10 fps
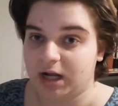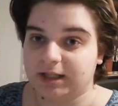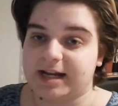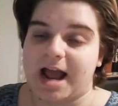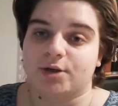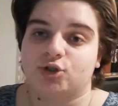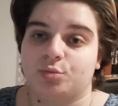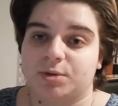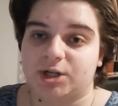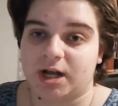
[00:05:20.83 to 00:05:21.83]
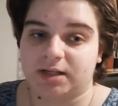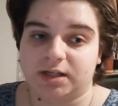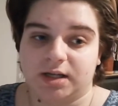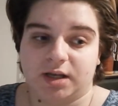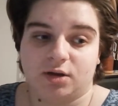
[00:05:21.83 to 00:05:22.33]
like astral
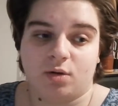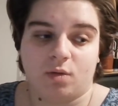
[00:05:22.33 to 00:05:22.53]
projecting